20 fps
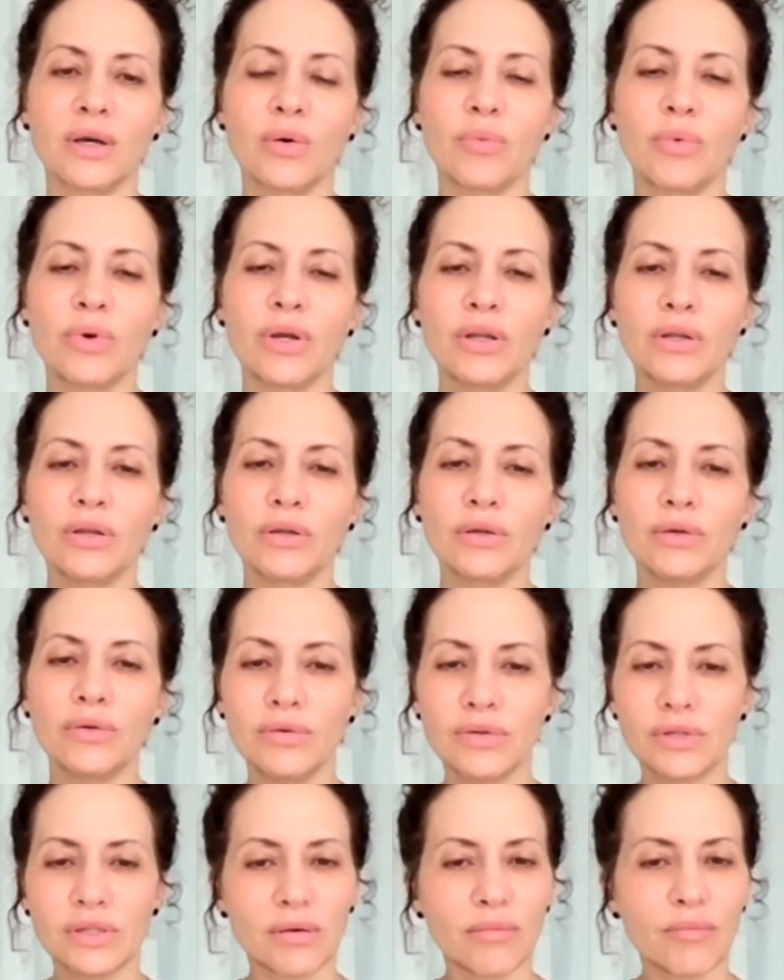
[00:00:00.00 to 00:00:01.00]
we
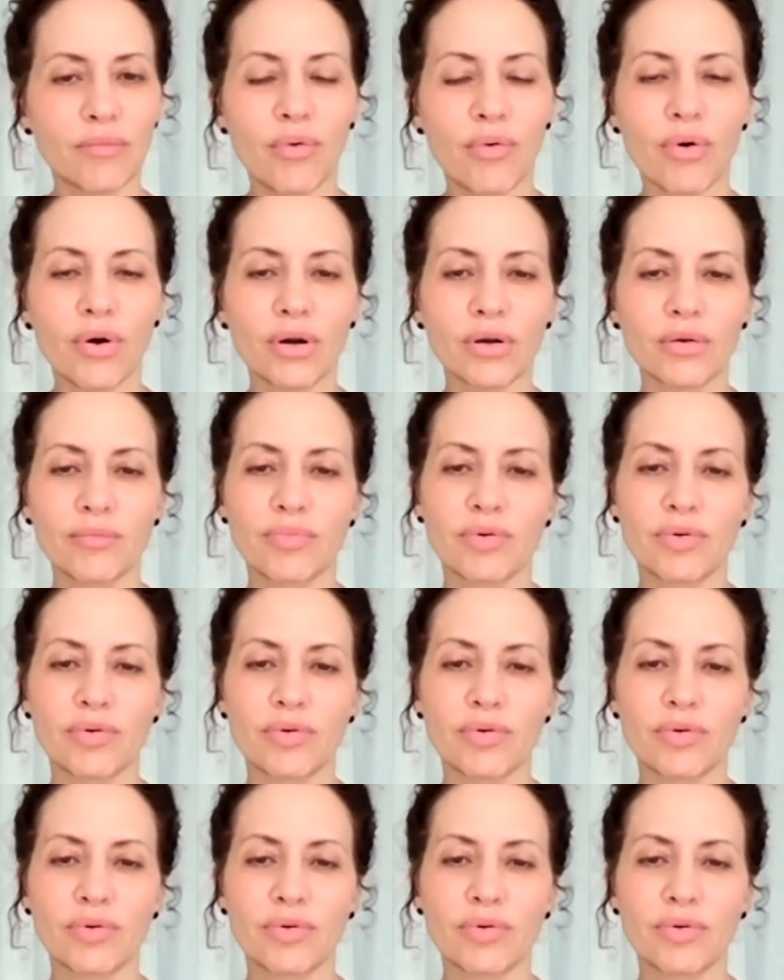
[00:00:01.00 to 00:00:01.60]
lose important